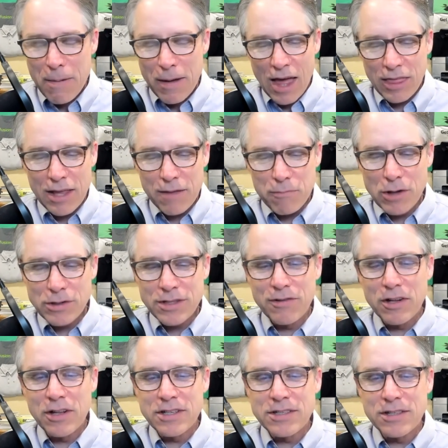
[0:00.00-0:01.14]
I think most of
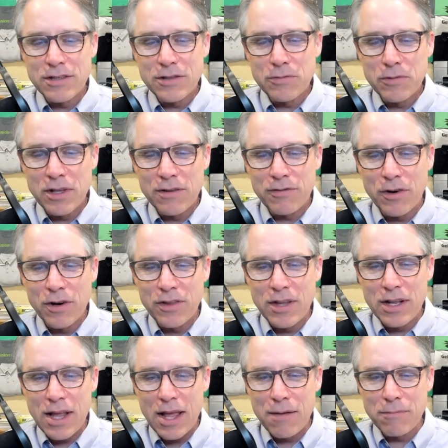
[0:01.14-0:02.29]
your listeners will have heard the
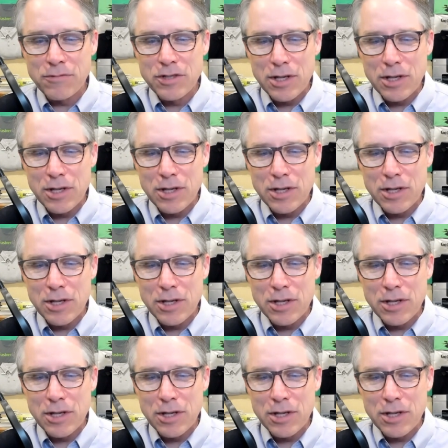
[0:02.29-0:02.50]
name